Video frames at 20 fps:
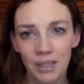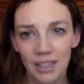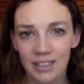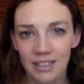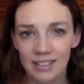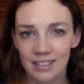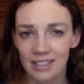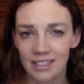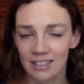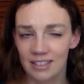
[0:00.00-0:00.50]

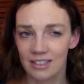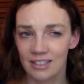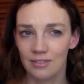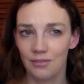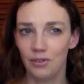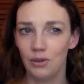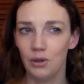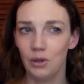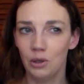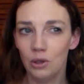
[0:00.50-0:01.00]
Peaks
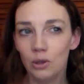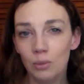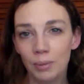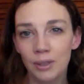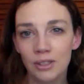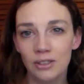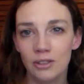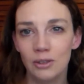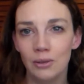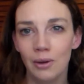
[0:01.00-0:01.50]
is for
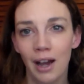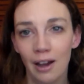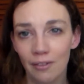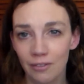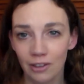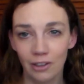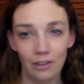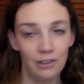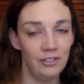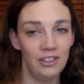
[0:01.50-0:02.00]
Cooper to
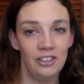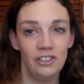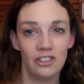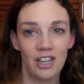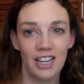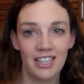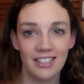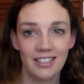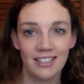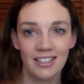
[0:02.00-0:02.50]
have a love
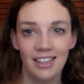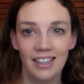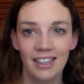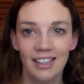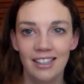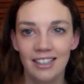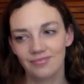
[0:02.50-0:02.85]
interest.